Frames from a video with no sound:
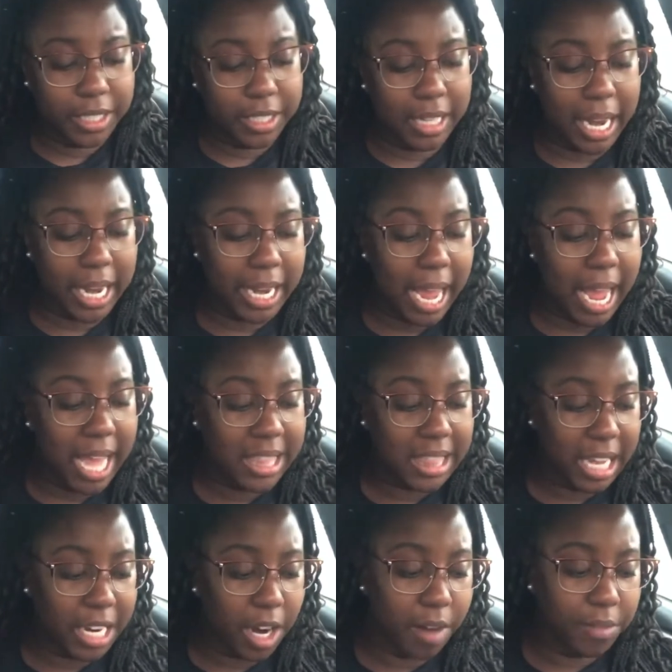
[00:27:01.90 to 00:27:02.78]
like had
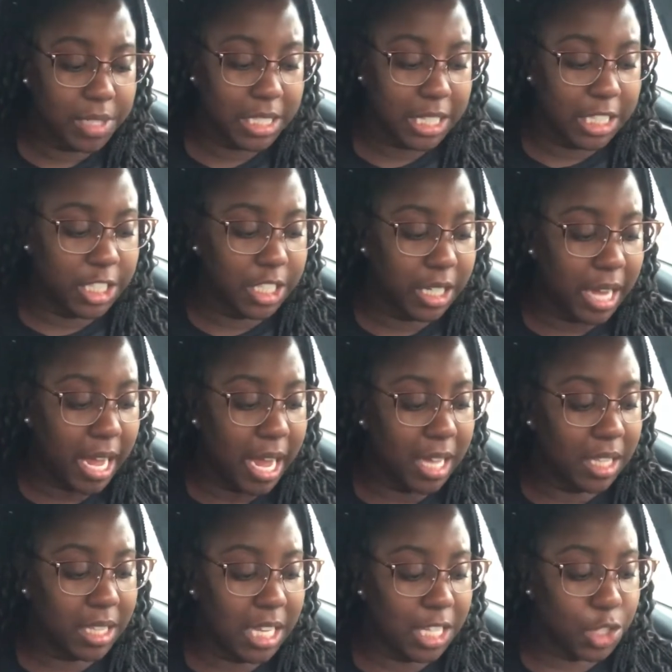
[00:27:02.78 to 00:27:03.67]
that conversation and
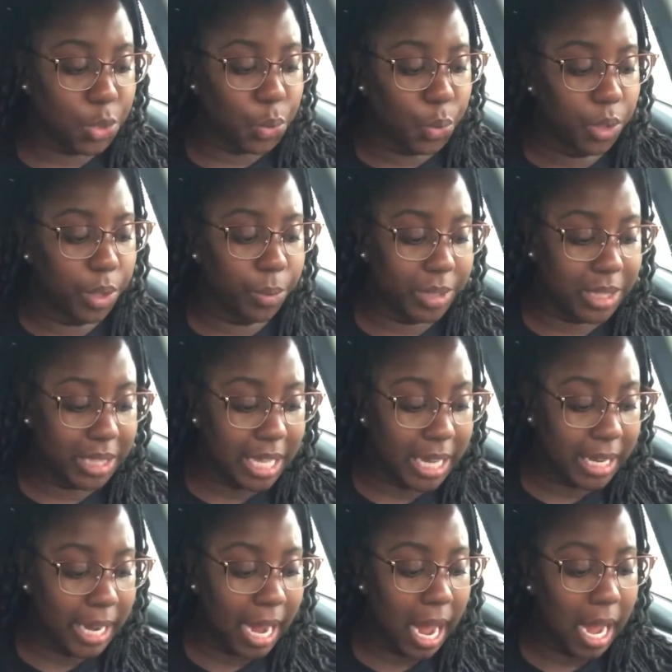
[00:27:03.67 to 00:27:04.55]
had that tour with
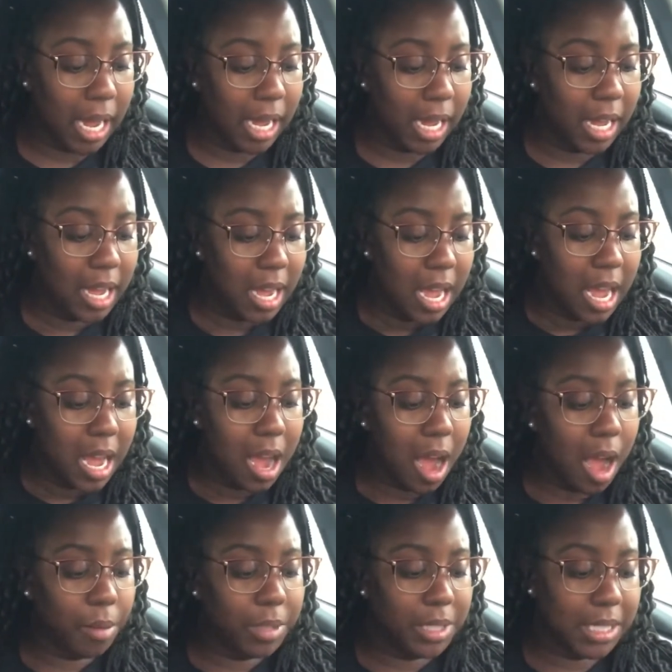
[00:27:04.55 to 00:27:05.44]
that guy,
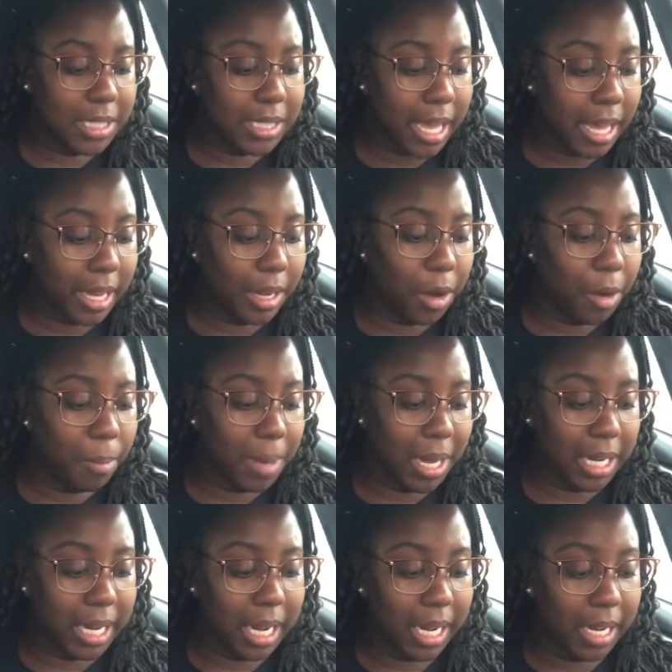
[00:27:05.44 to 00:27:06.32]
I was just like, "Oh
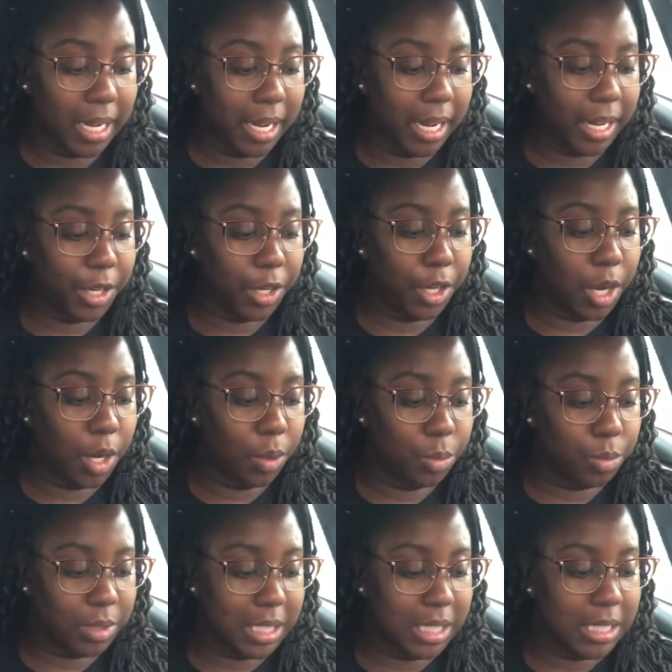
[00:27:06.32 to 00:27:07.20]
my god, you
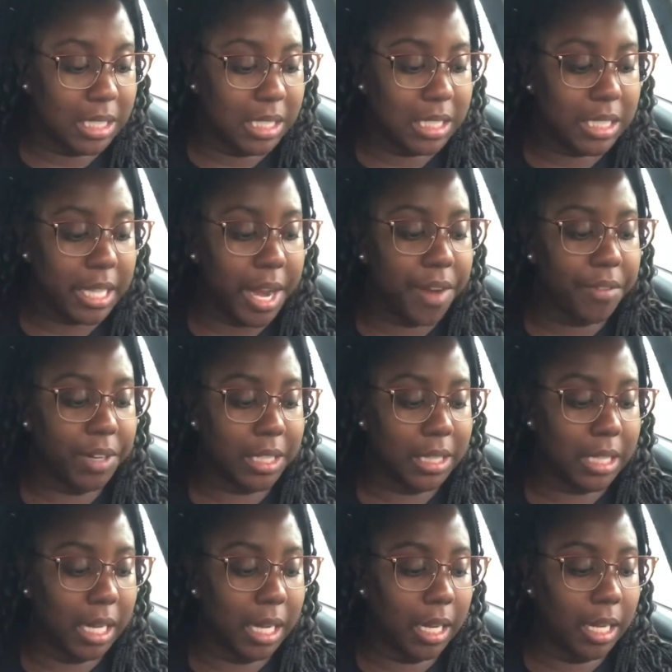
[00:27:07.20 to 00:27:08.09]
know, this is
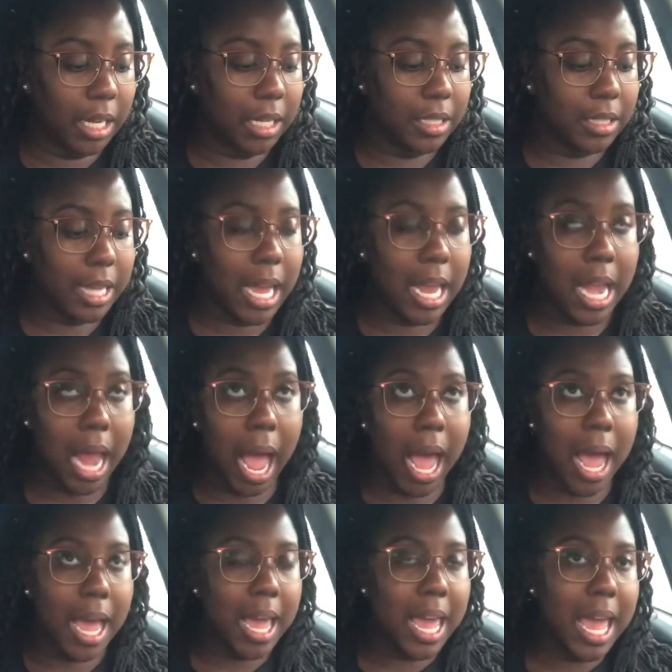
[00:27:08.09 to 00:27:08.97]
everything that
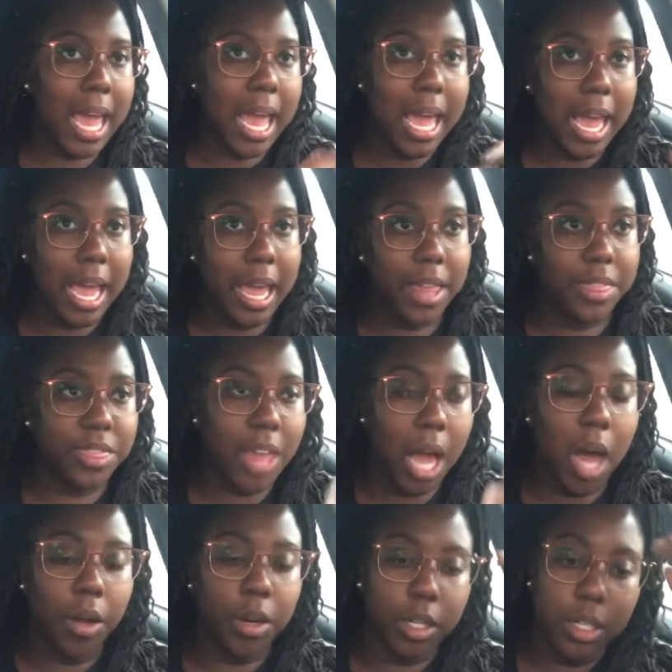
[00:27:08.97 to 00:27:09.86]
I had
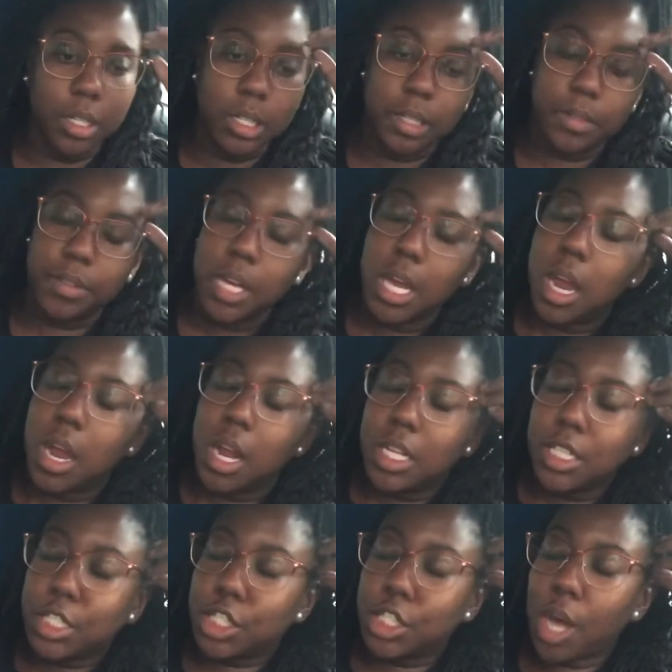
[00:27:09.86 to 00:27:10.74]
thought of."
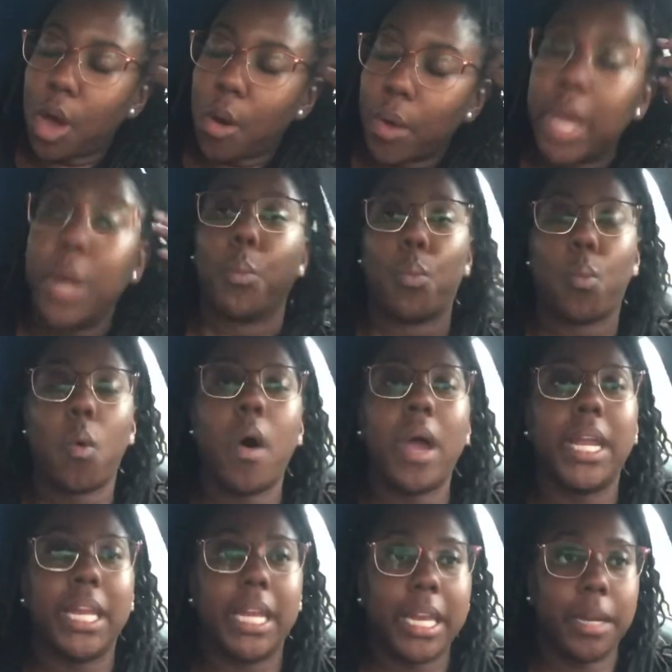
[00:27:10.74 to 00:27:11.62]
So and
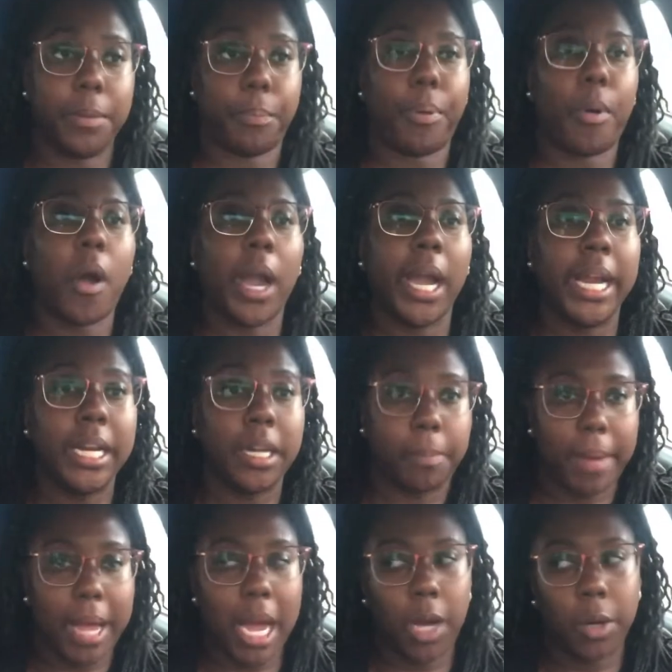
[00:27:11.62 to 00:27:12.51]
wanted and prayed
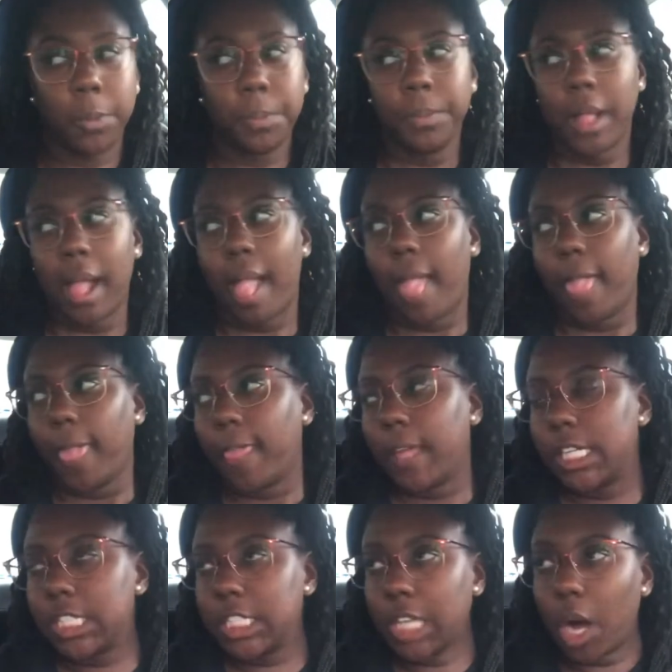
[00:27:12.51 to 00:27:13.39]
about.
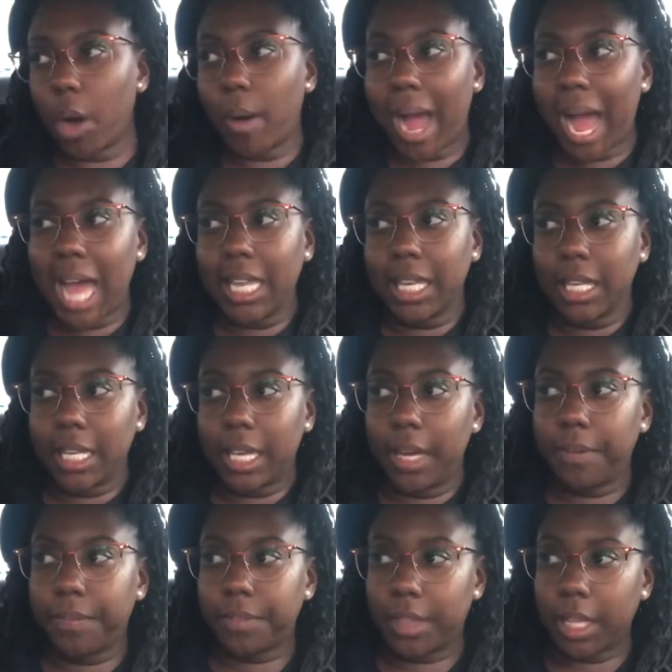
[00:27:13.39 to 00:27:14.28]
So I
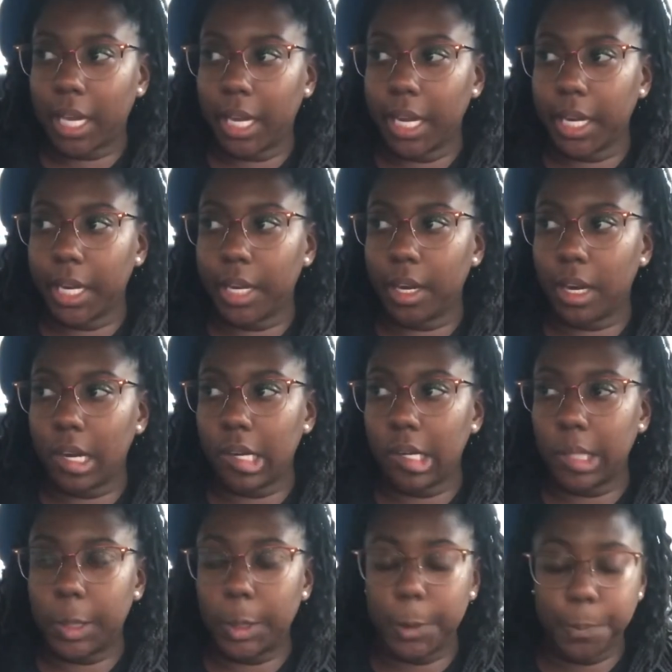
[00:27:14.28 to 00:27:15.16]
left there
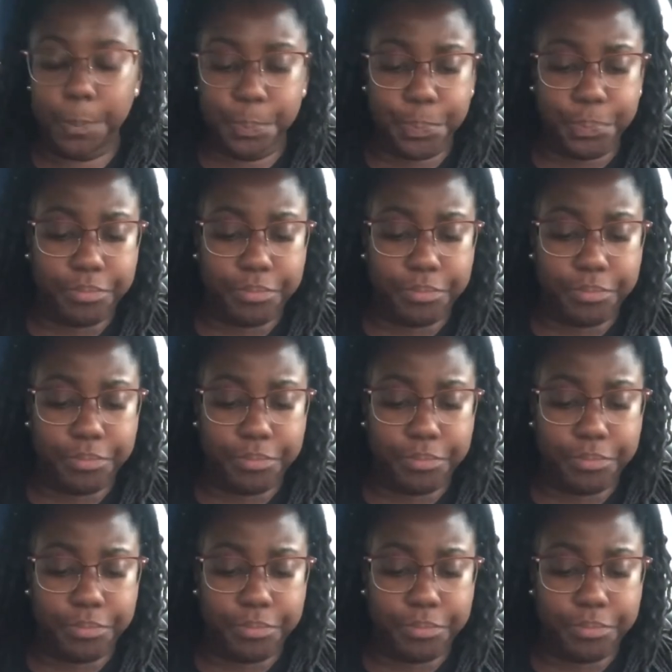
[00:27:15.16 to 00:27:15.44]
um